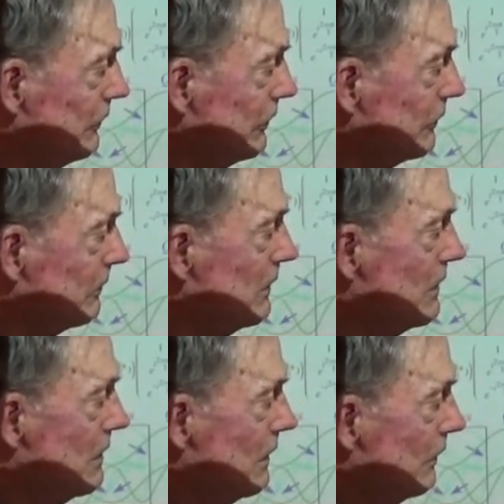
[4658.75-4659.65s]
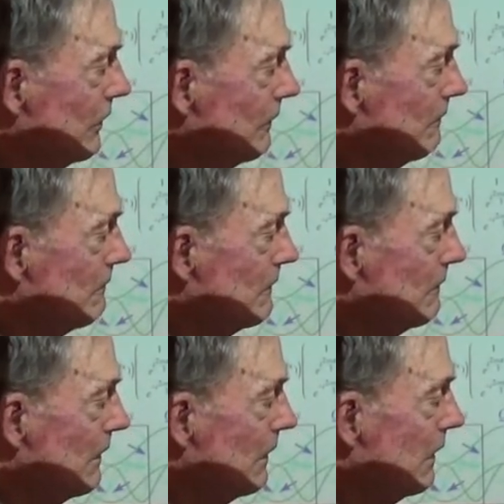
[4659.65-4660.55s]
This is the
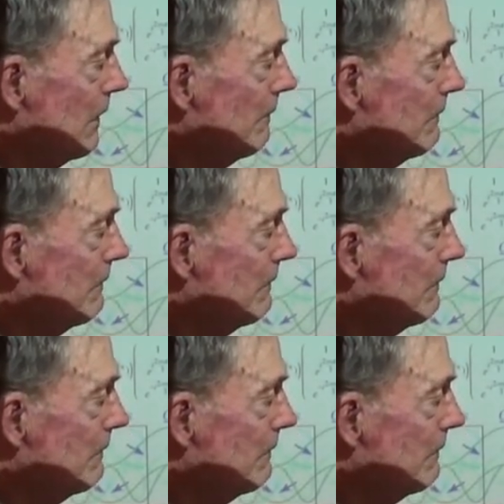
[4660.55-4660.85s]
uh,